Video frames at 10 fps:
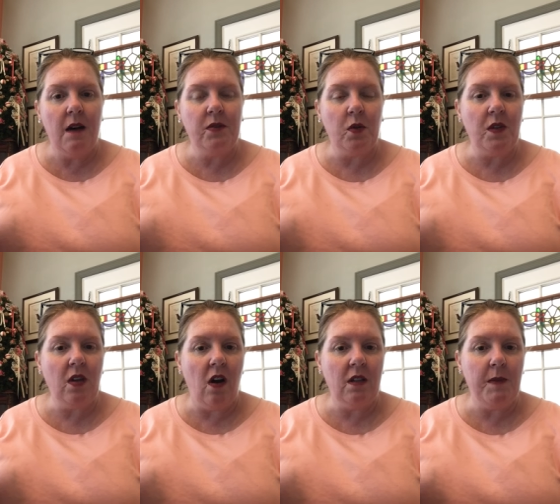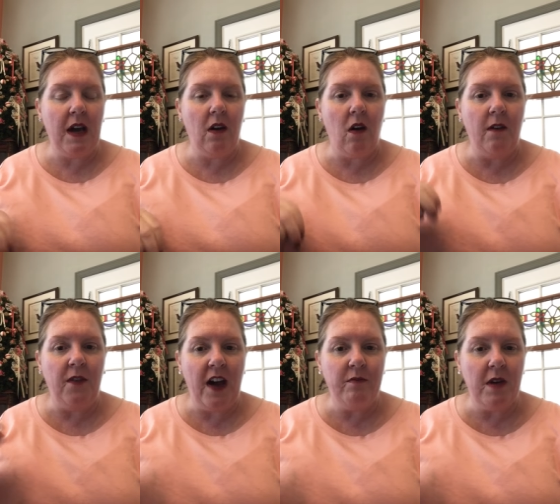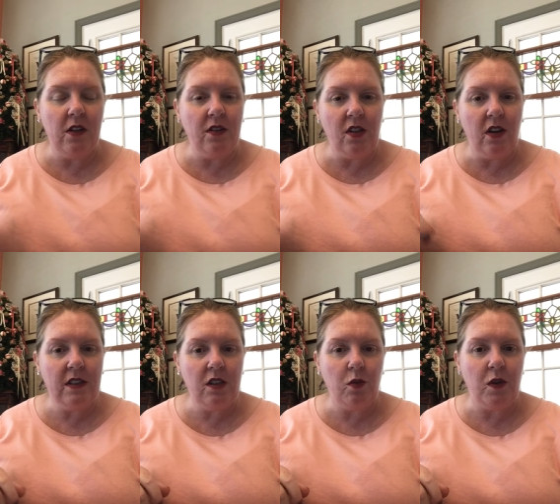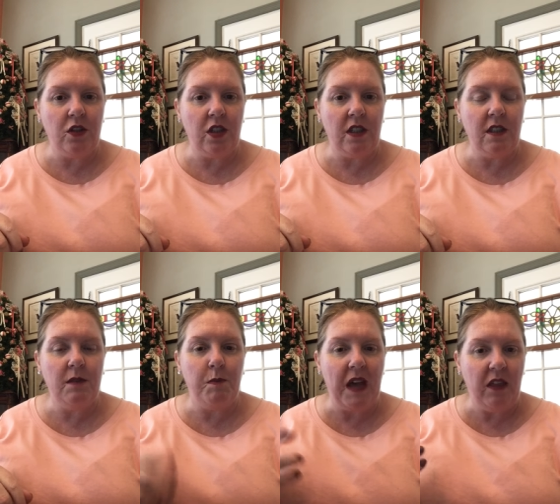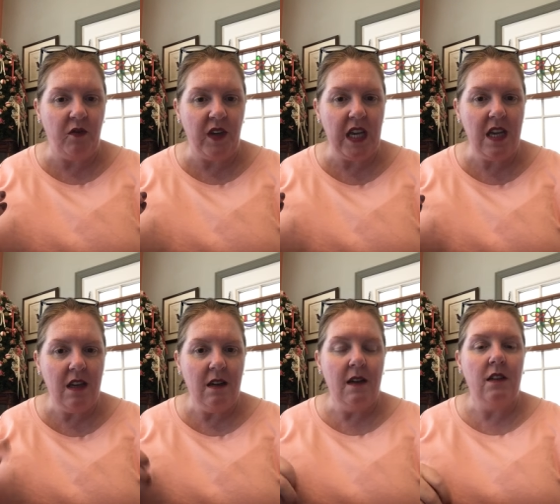So we talked about our five mother sauces, which is Beth V.